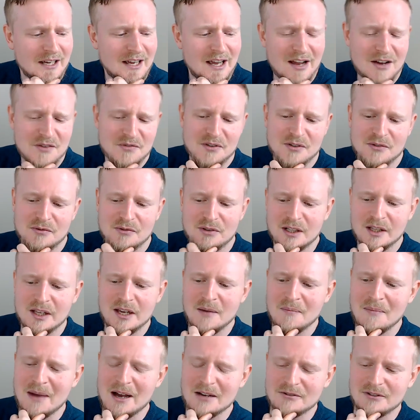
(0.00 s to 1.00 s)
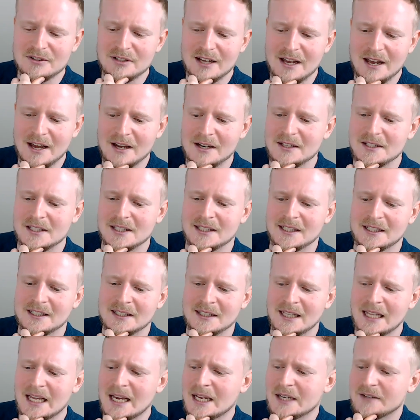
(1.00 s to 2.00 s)
really amount to anything
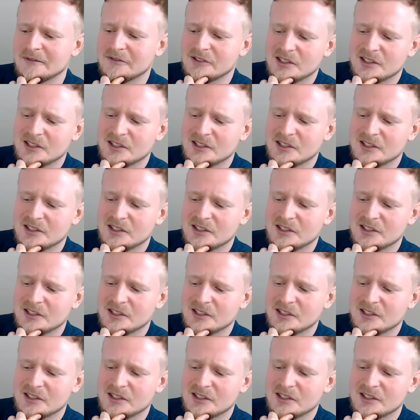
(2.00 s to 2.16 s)
in life.